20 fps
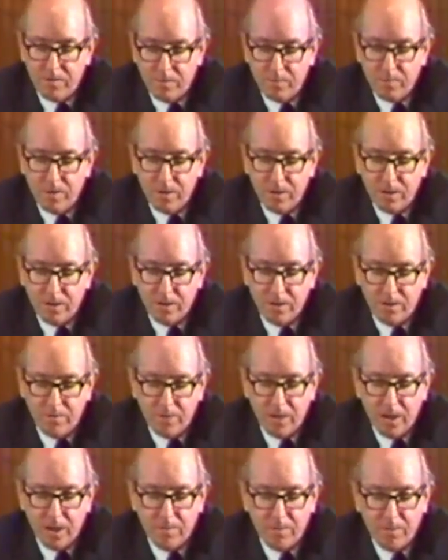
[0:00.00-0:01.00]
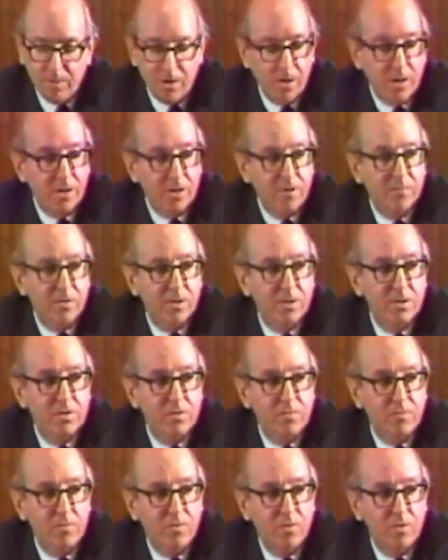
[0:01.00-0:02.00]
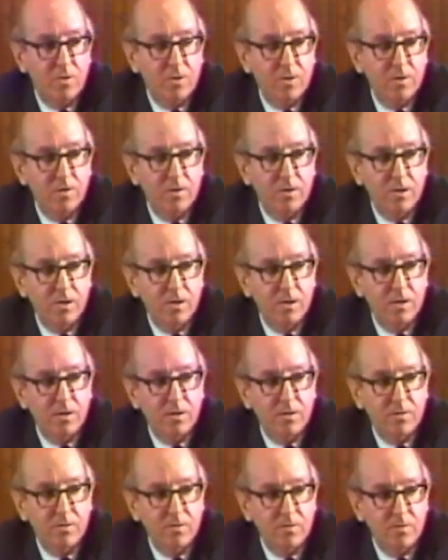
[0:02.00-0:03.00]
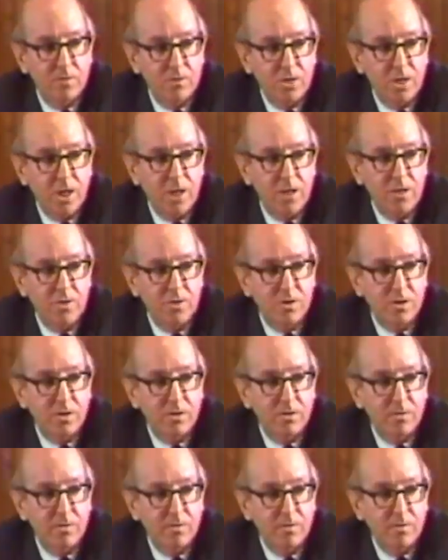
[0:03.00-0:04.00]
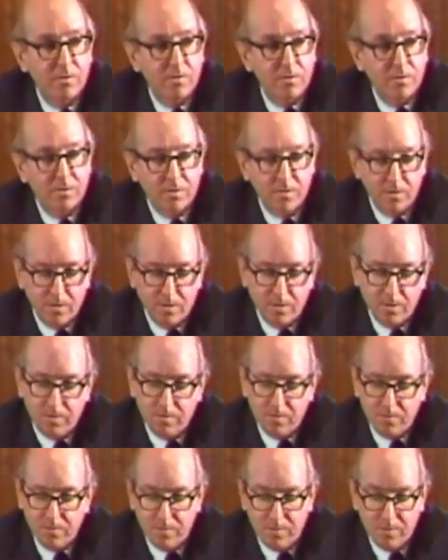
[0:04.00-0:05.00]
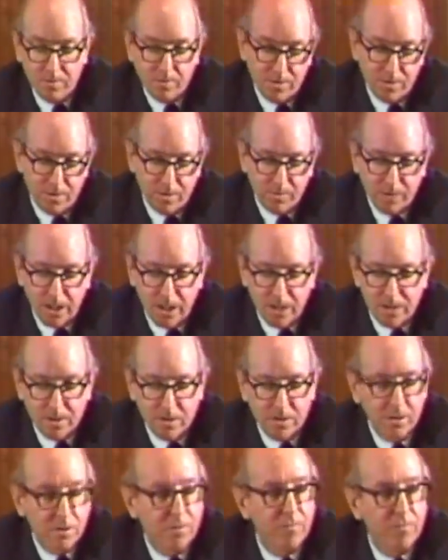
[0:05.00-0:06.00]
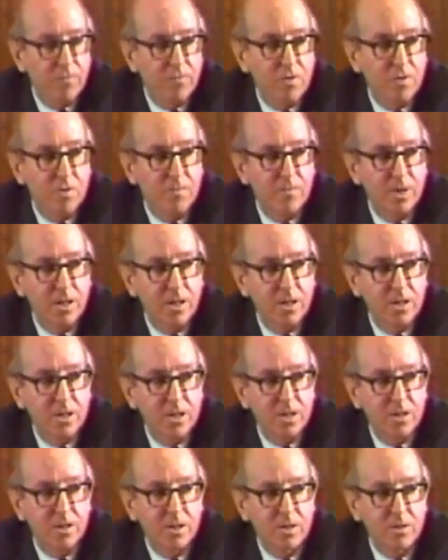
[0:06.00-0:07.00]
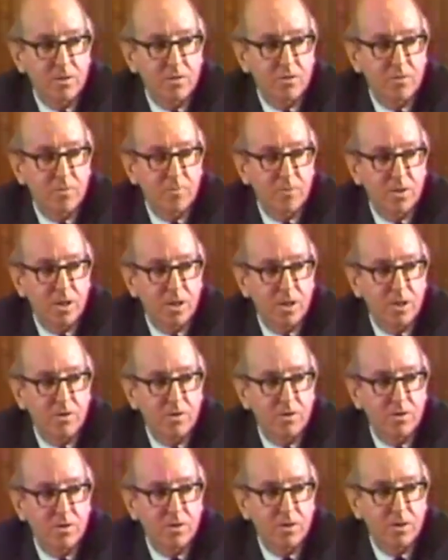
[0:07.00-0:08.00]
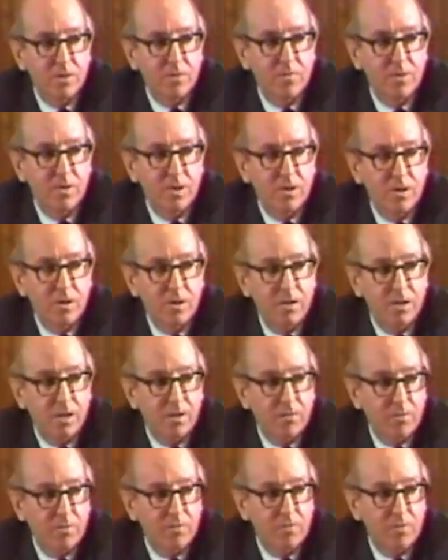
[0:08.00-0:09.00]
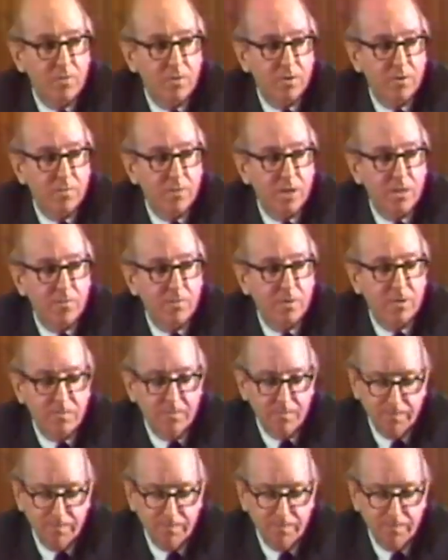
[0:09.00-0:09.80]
we can develop arguments for changing, or in some cases confirming existing interpretations of the Fourth Amendment.